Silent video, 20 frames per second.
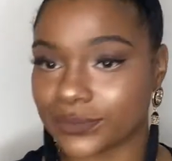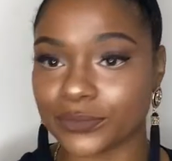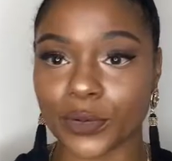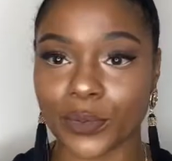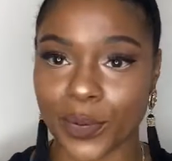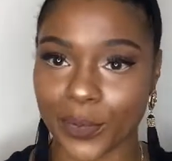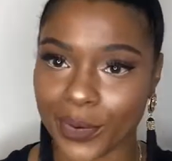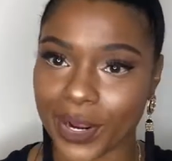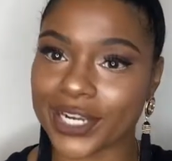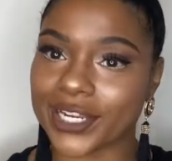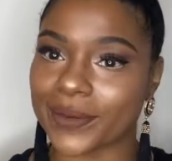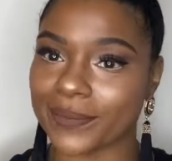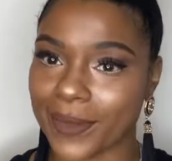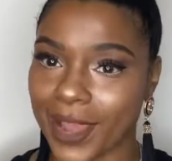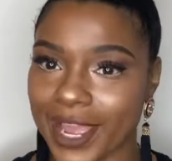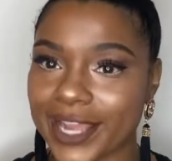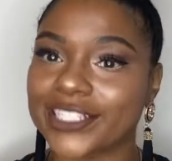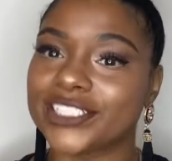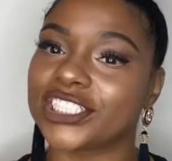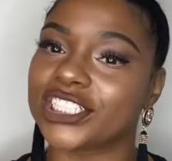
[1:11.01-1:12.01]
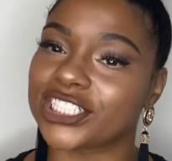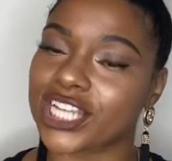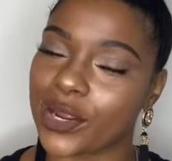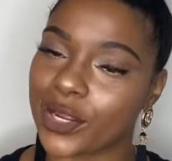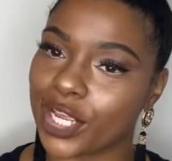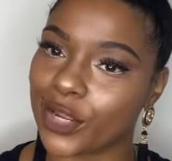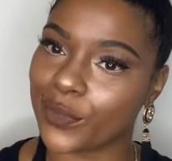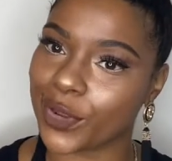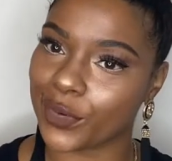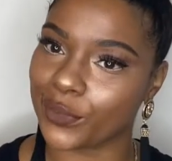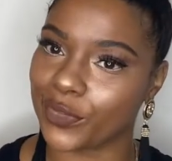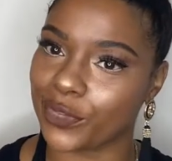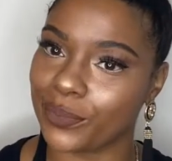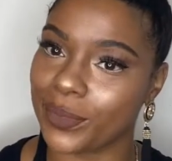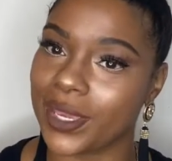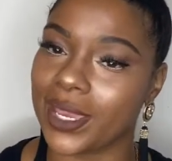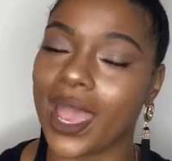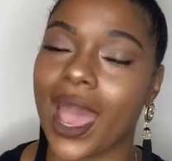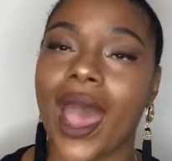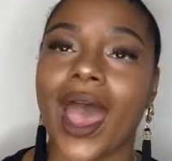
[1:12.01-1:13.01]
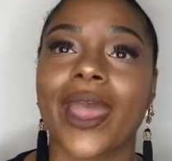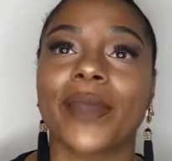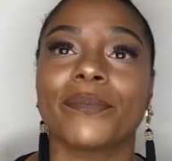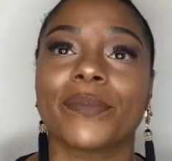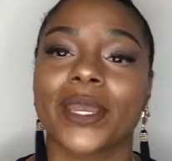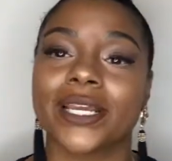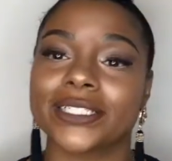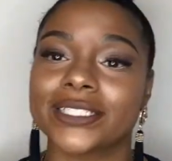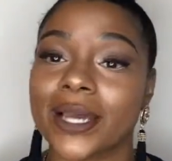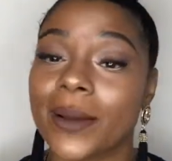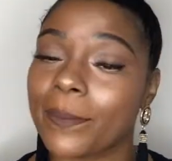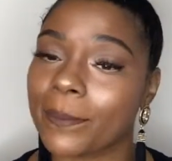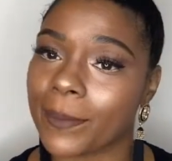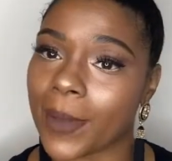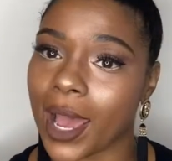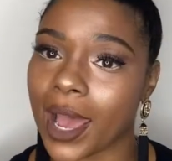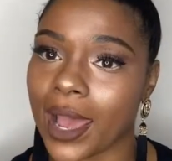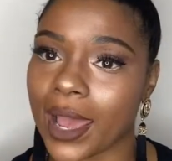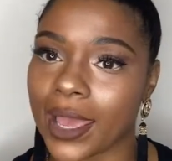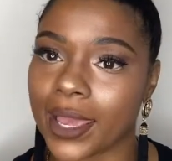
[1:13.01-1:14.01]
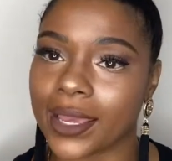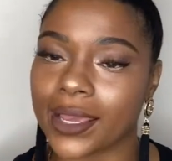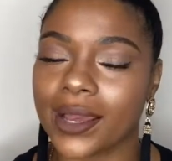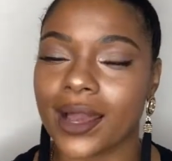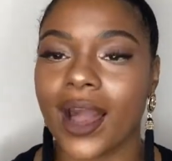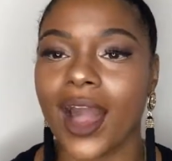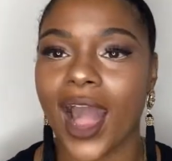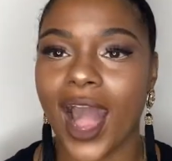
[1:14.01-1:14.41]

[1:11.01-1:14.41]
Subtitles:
Remember I did my chit chat get ready with me. I picked up my